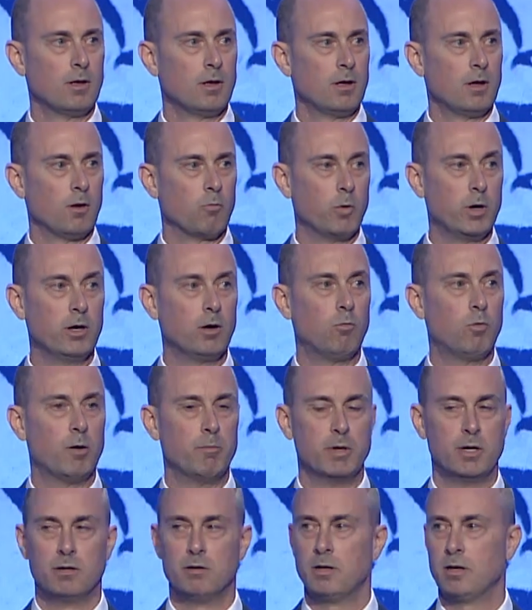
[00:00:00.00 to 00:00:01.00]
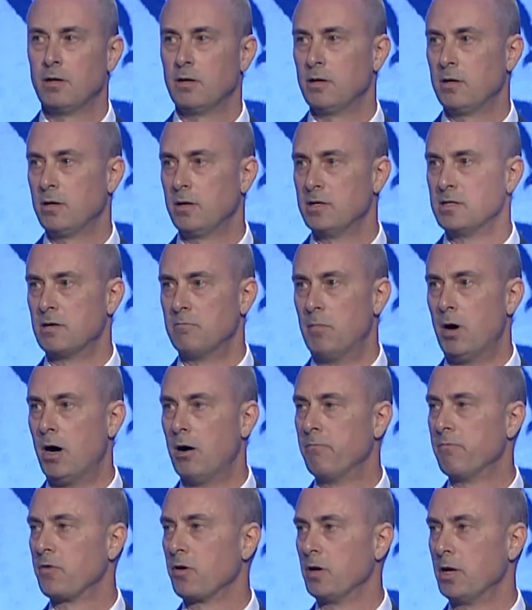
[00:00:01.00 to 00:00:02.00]
A real woman is a
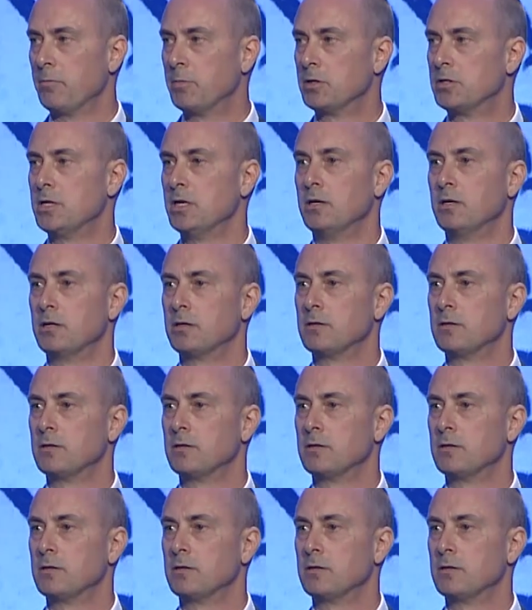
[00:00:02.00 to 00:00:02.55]
mom for liberty.